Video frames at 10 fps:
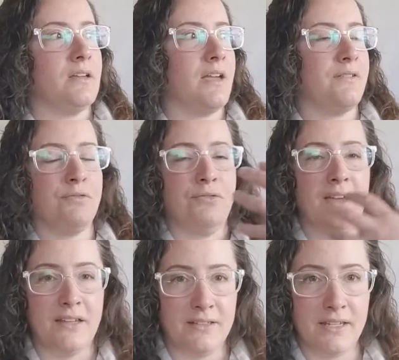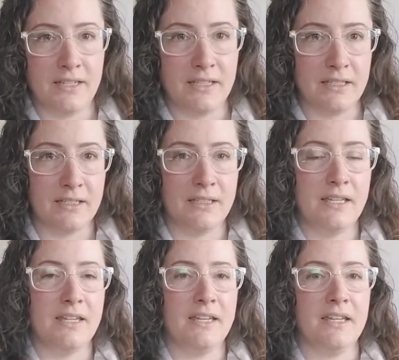affecting
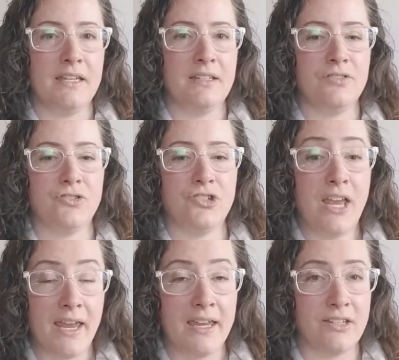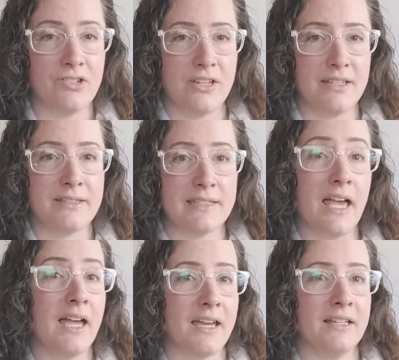the change
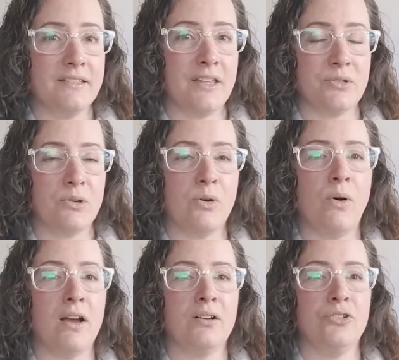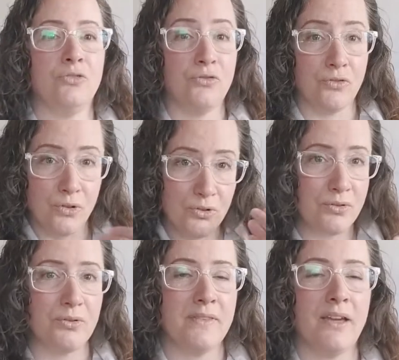inside that's required to
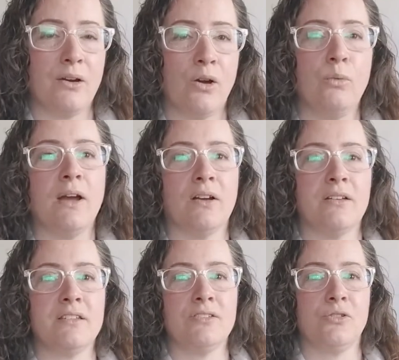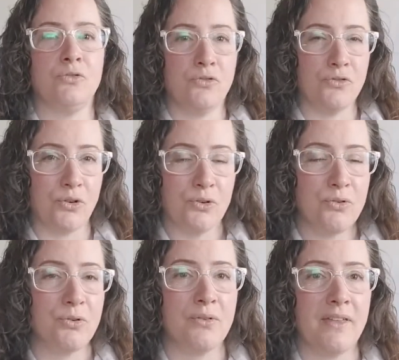further their awareness, to
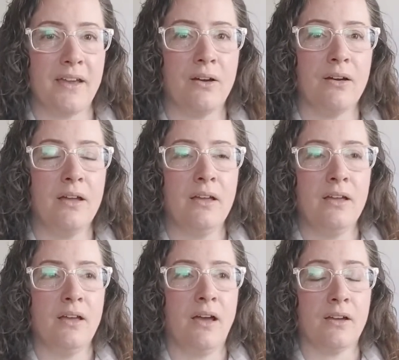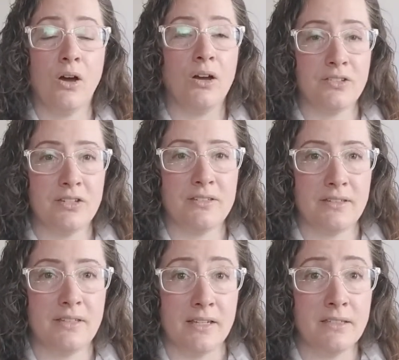further their
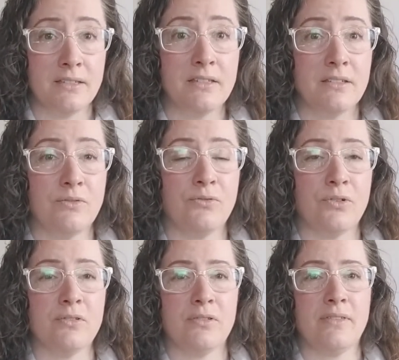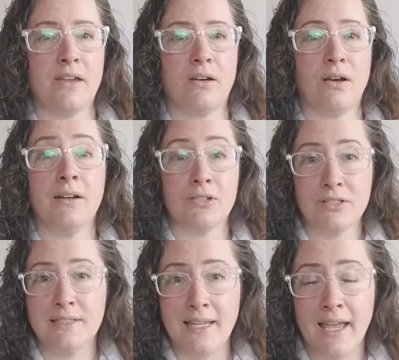consciousness, further their
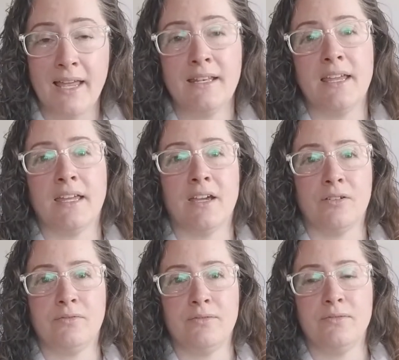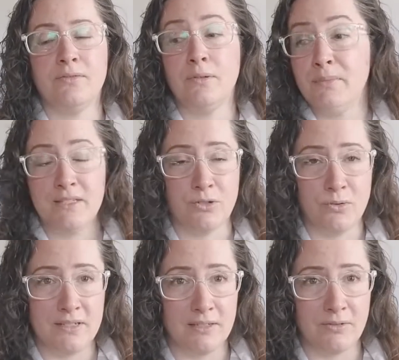understanding of the
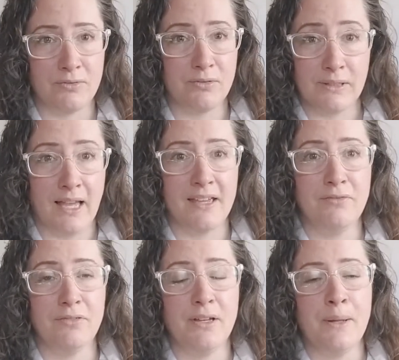mysteries of life,